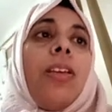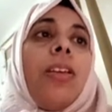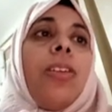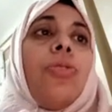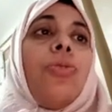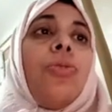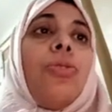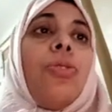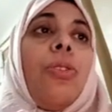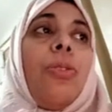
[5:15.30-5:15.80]

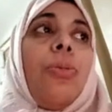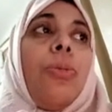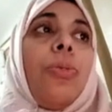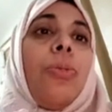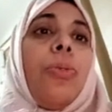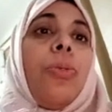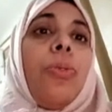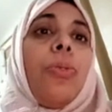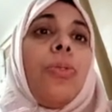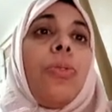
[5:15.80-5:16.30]
So
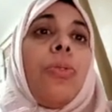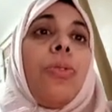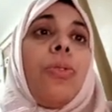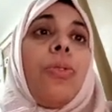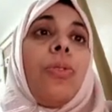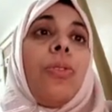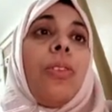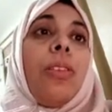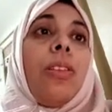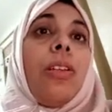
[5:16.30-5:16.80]

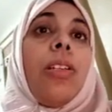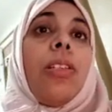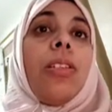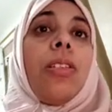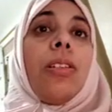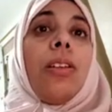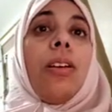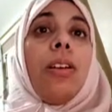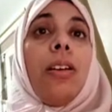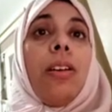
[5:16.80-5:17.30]
there is
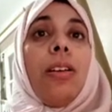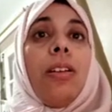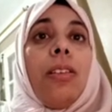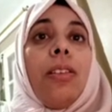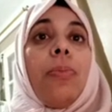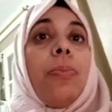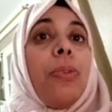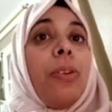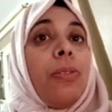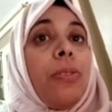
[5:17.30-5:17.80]
the
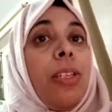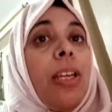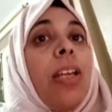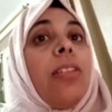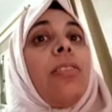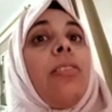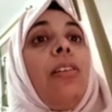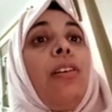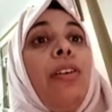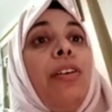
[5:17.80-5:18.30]

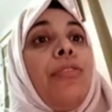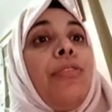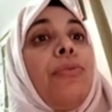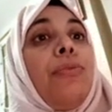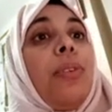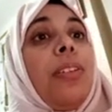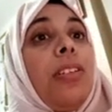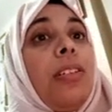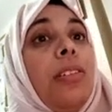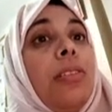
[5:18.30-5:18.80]
process of
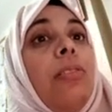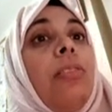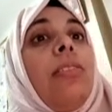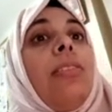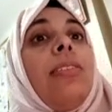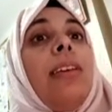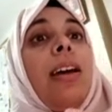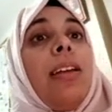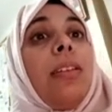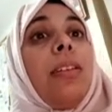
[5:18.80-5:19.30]
what is
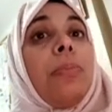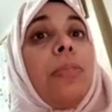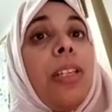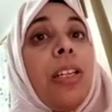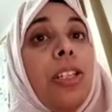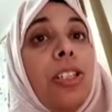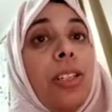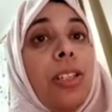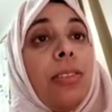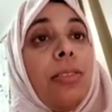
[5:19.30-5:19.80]
called
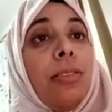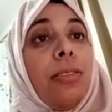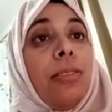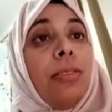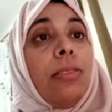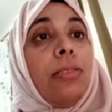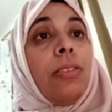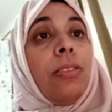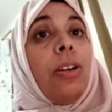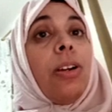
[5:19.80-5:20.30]
adaptation
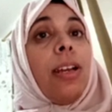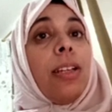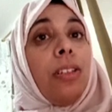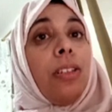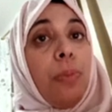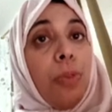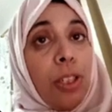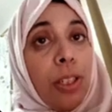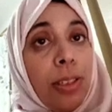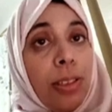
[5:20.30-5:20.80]
or
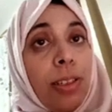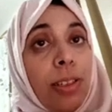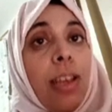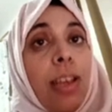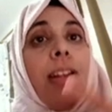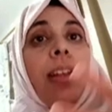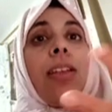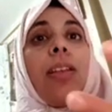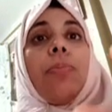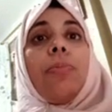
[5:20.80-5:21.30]
adoption
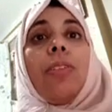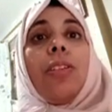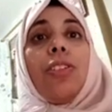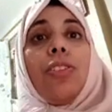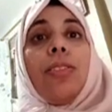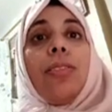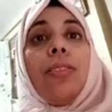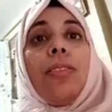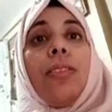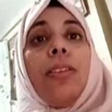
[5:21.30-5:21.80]
and
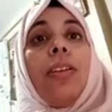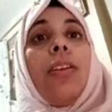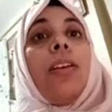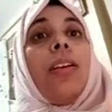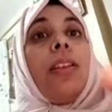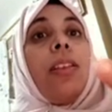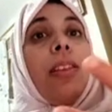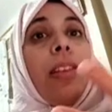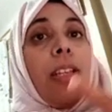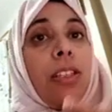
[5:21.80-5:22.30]
adaptation.
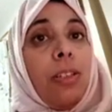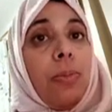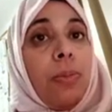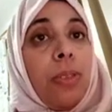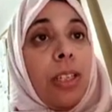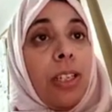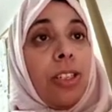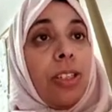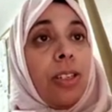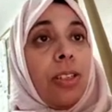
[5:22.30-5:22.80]
The
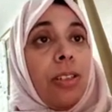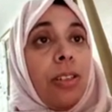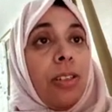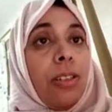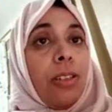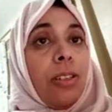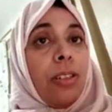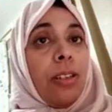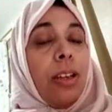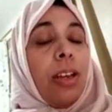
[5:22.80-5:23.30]

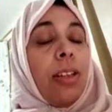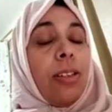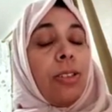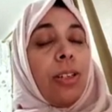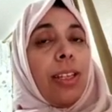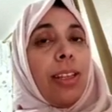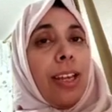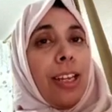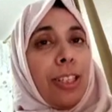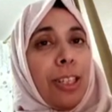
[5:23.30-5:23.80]

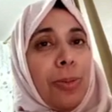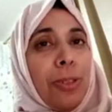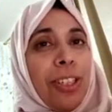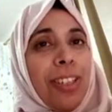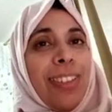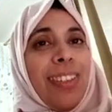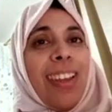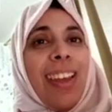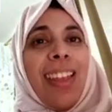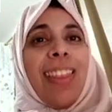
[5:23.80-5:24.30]

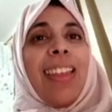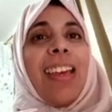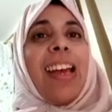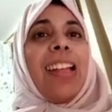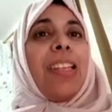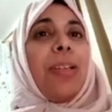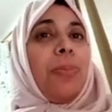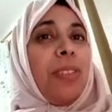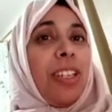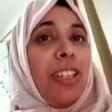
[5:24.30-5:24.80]
adoption and the
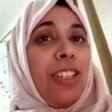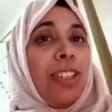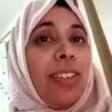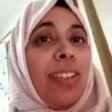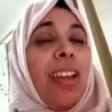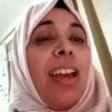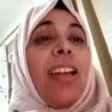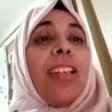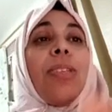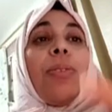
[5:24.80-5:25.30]
adaptation.
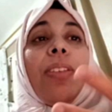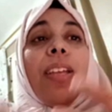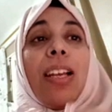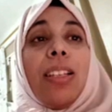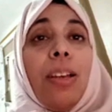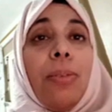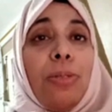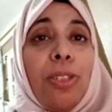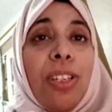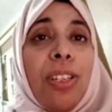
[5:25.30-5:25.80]
So the
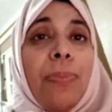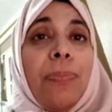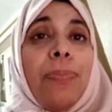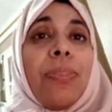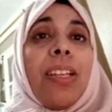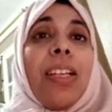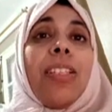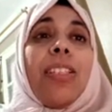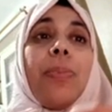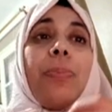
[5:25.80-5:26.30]
adoption
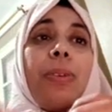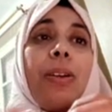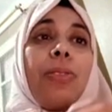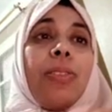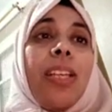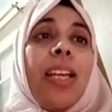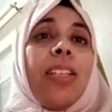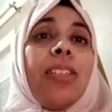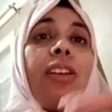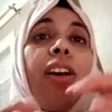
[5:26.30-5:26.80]
is the
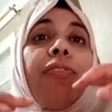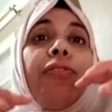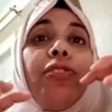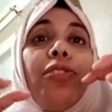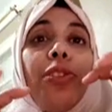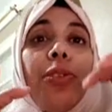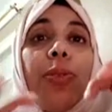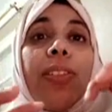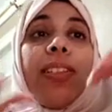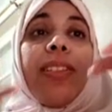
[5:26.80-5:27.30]
process of
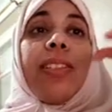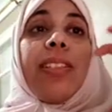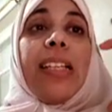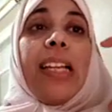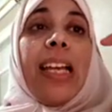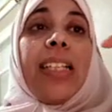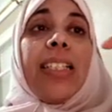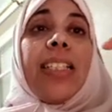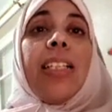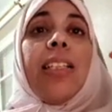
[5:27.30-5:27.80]
choosing,
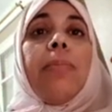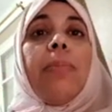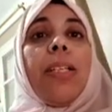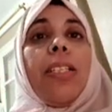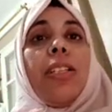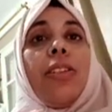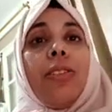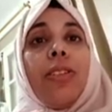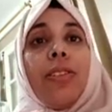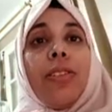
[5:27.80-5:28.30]
selecting
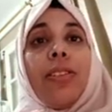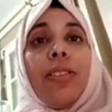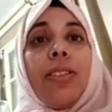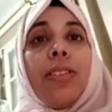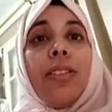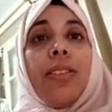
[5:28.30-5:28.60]
materials.